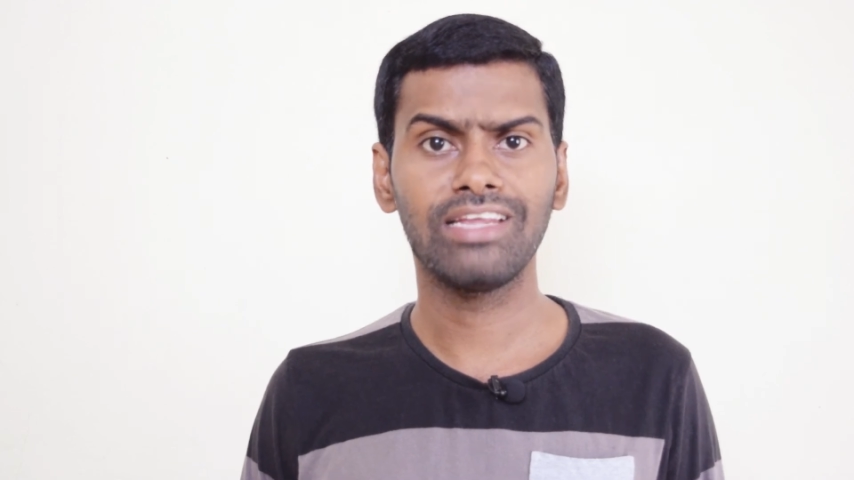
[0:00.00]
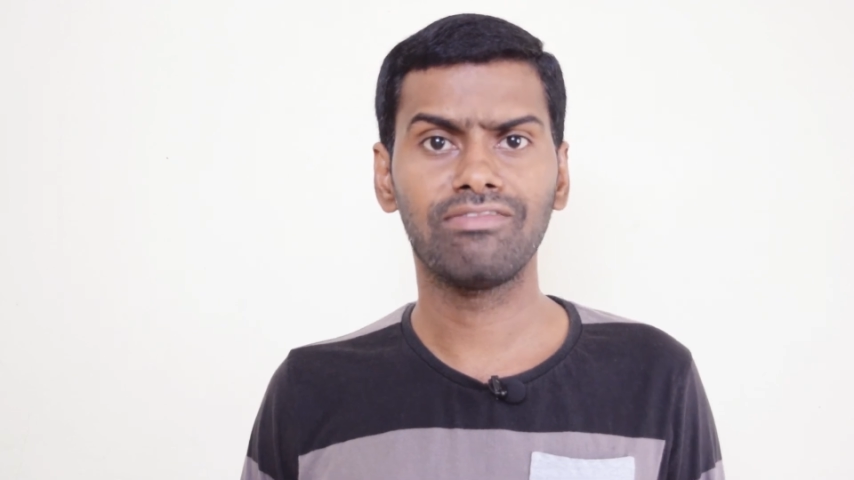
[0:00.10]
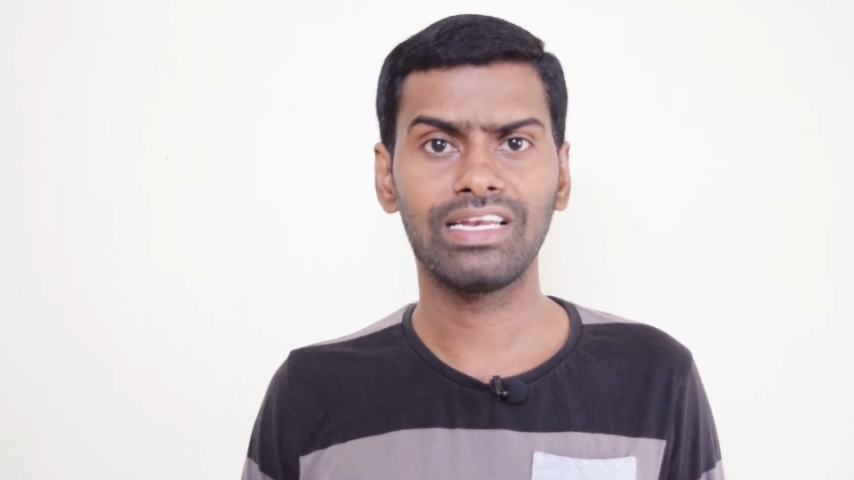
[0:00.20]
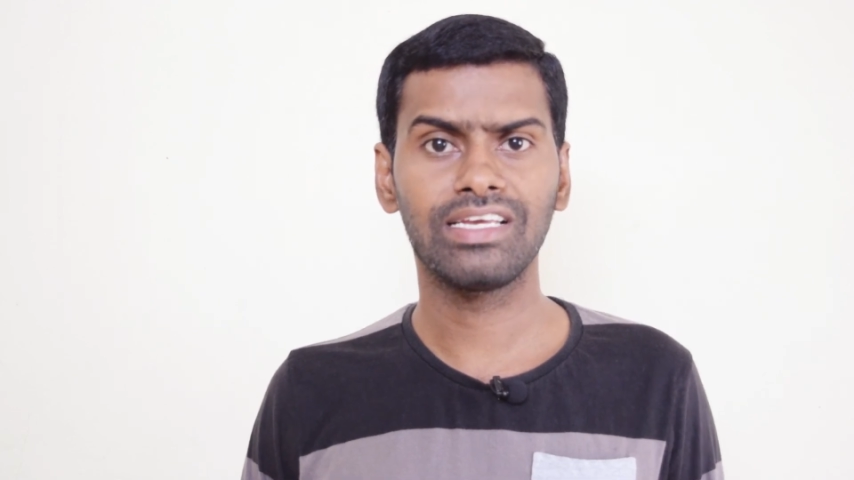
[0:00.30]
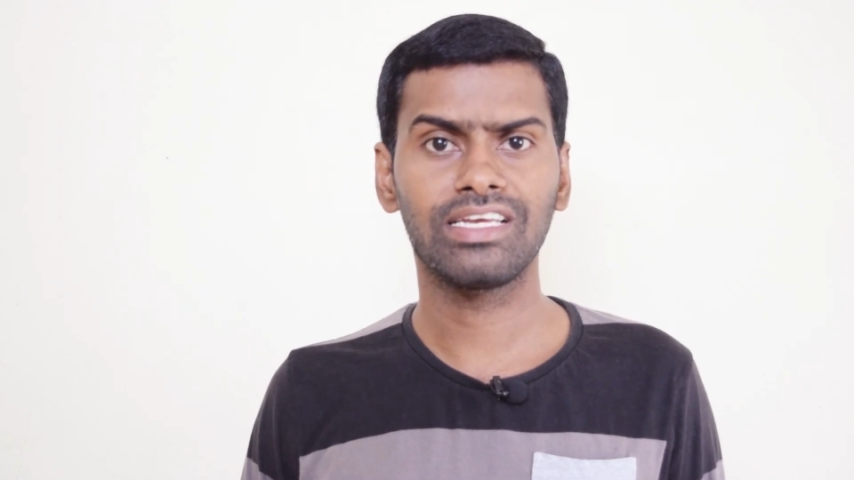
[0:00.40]
leave
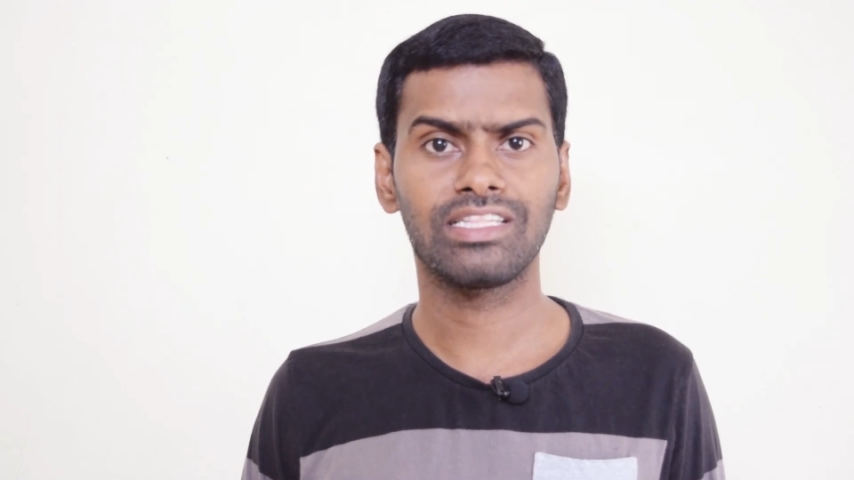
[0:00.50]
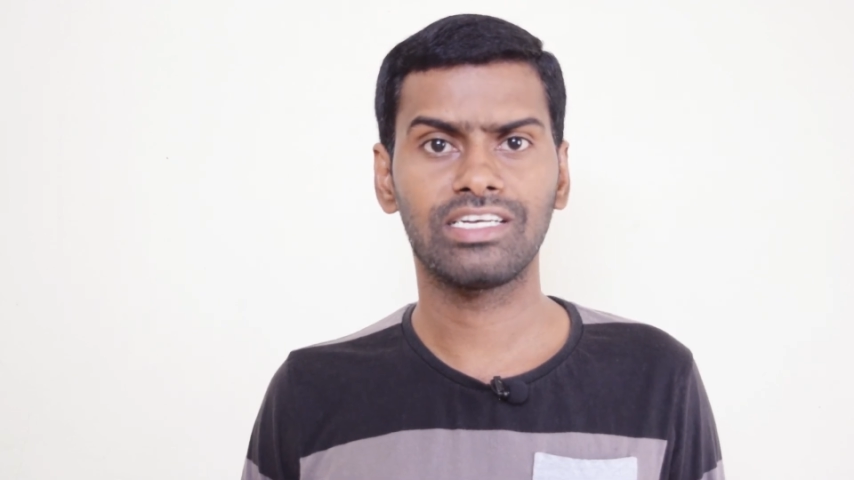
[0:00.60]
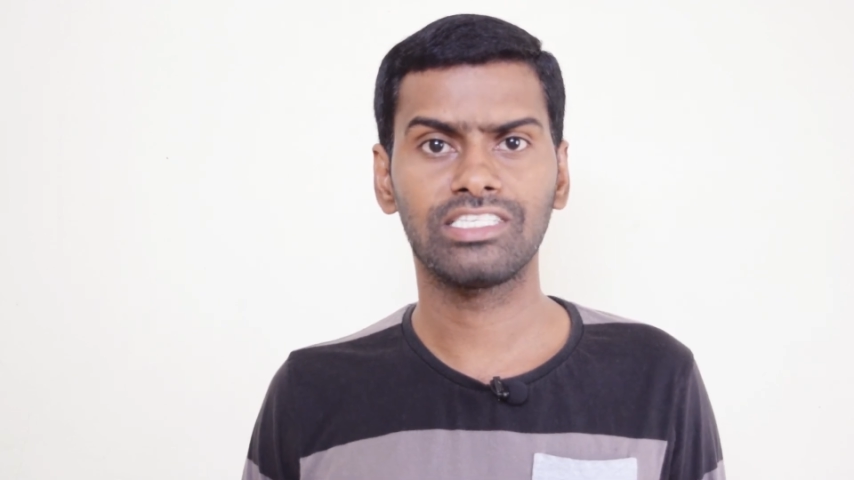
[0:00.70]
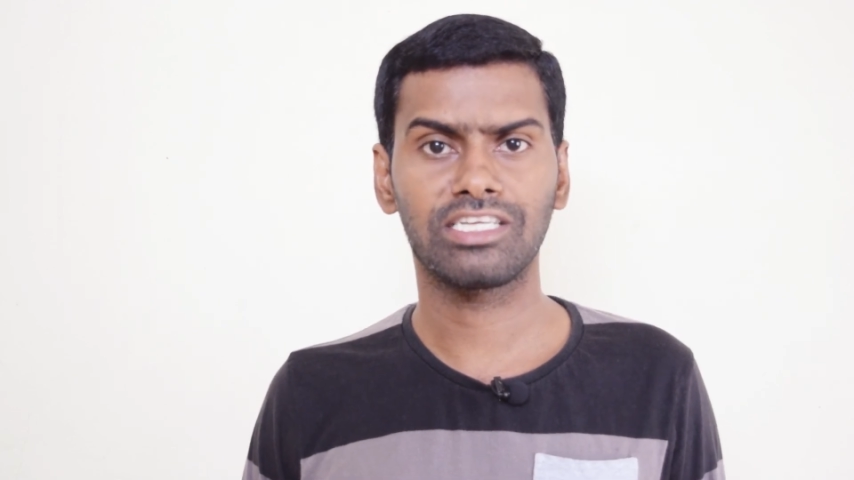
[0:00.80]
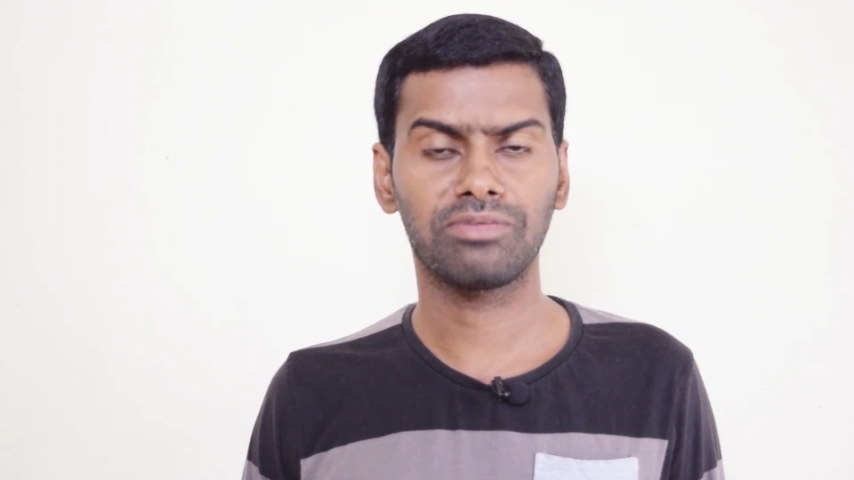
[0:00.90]
a link in the
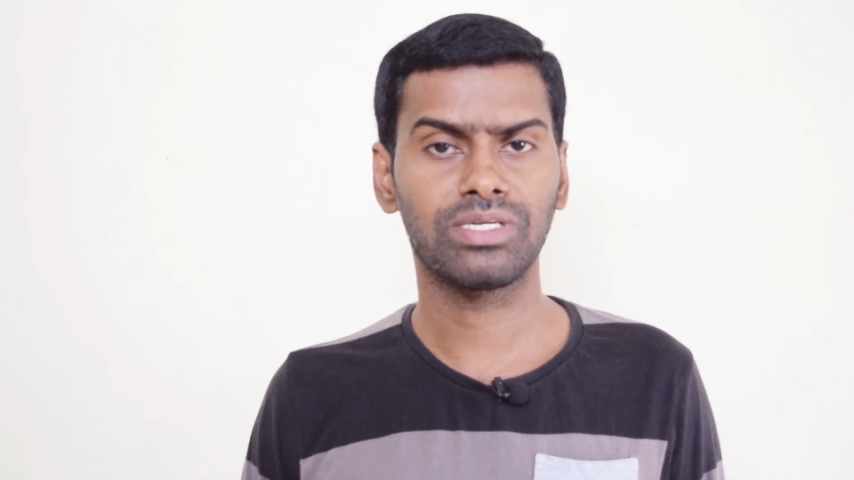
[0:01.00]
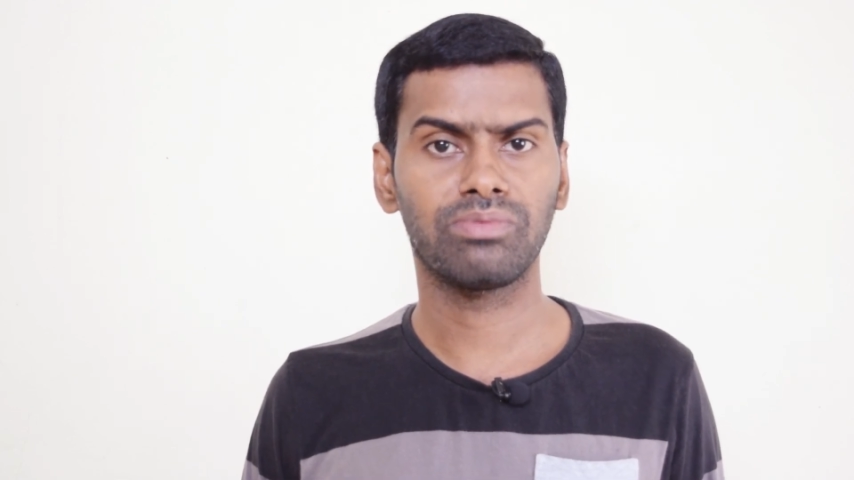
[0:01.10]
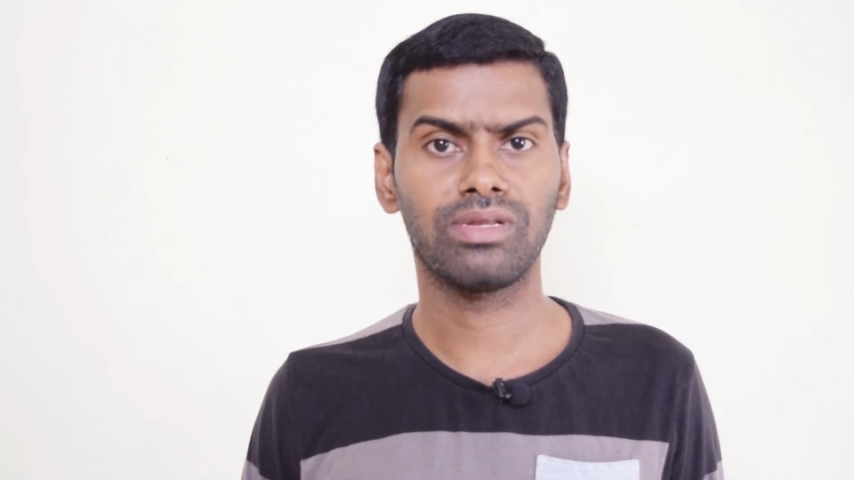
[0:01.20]
description